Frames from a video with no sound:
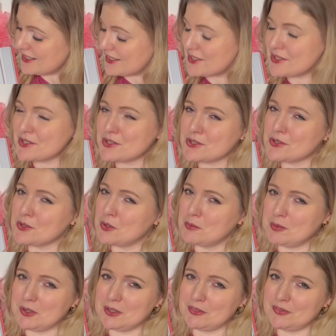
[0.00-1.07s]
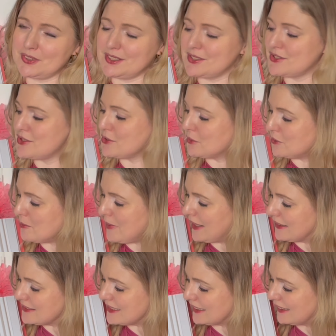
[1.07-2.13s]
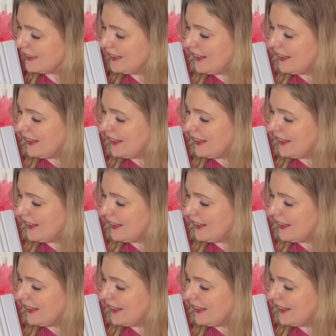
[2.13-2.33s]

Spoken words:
so beautiful. It's so romantic.